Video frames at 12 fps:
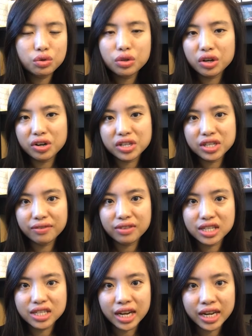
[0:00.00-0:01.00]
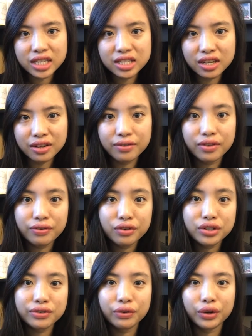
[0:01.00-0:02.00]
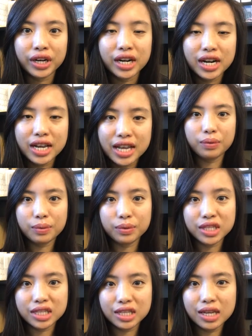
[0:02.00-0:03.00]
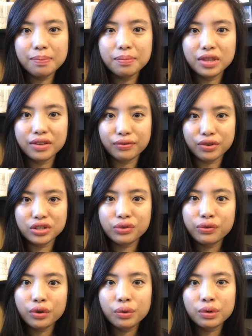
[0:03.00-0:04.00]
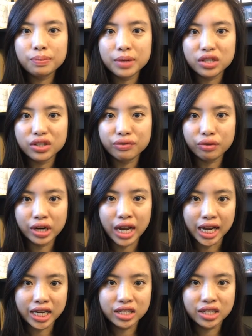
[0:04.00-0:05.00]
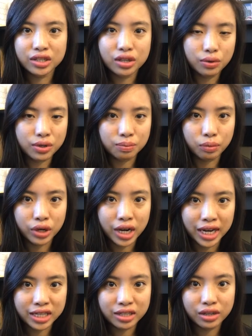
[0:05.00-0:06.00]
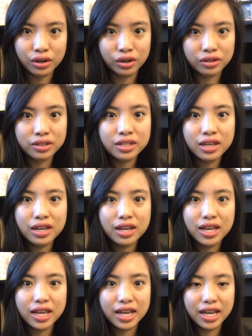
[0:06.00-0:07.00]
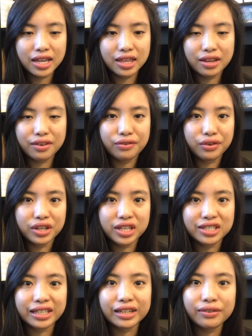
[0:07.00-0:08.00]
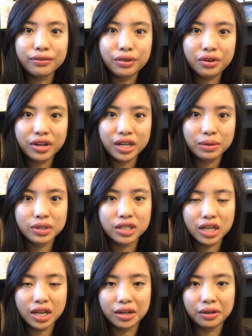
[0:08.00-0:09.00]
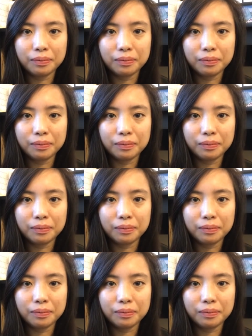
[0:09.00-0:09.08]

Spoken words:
2/3 of the size of the first floor. We would sleep. The first floor would be just for guys because there was more guys than girls. And then for the second floor, it was